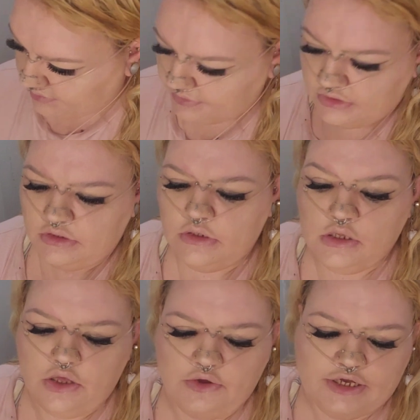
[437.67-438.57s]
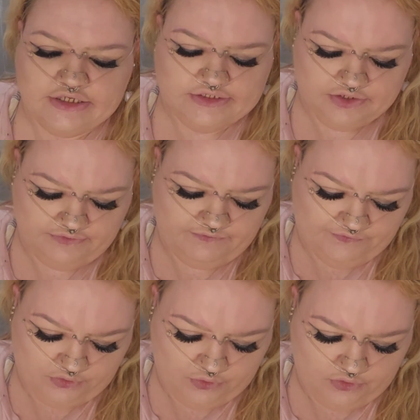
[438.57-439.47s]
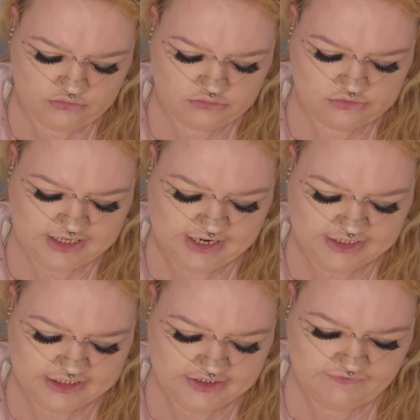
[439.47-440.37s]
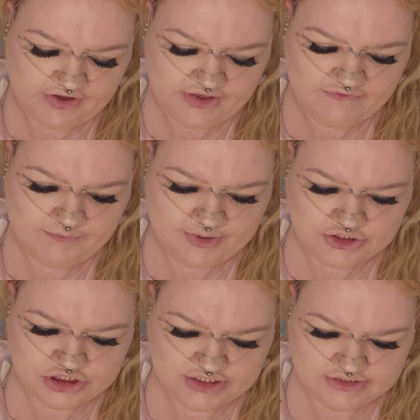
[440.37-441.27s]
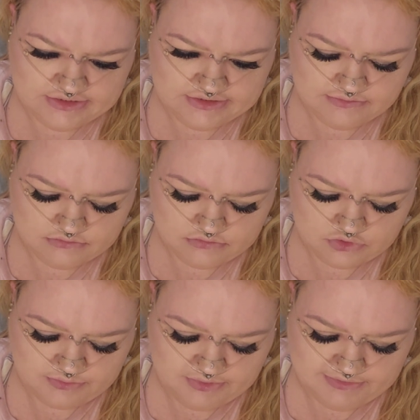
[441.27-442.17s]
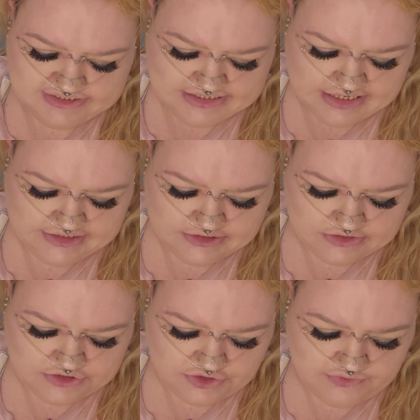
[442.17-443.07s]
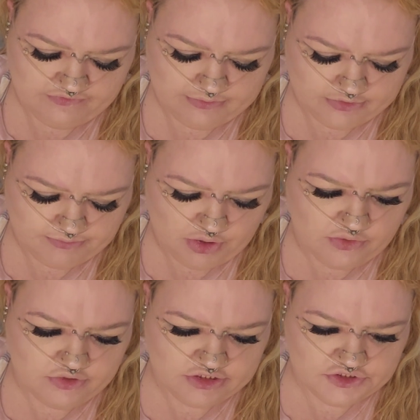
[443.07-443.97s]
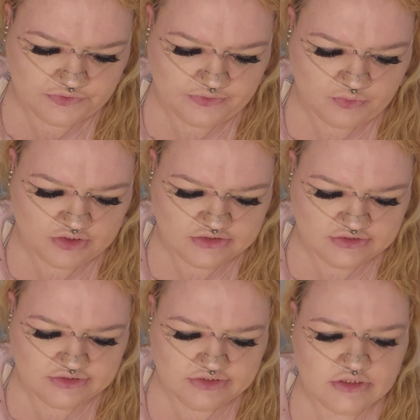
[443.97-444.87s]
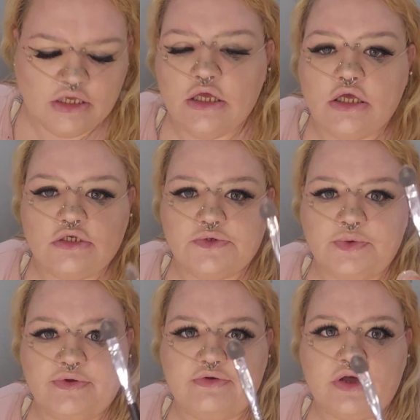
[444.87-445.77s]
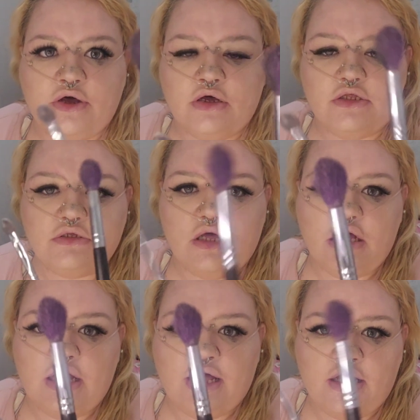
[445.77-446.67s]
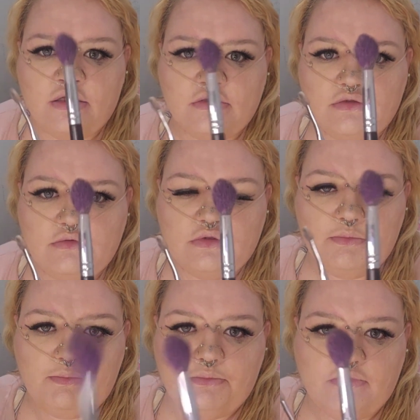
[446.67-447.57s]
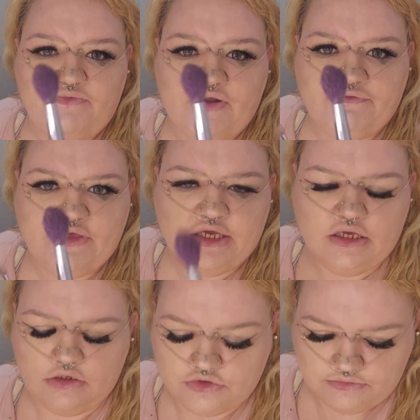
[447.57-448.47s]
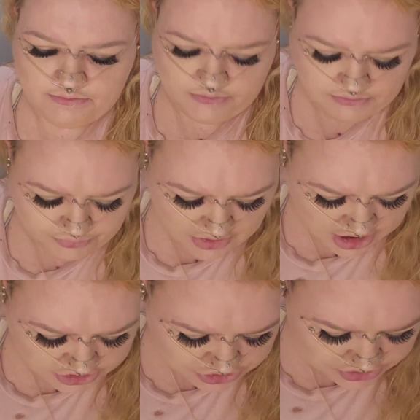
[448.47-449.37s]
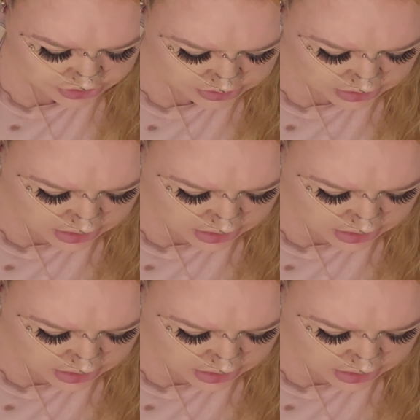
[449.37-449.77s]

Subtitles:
that one. Okay, so technically 5 brushes, or maybe 6, because 2 of them are 2-in-1s. So we've got a fluffy brush,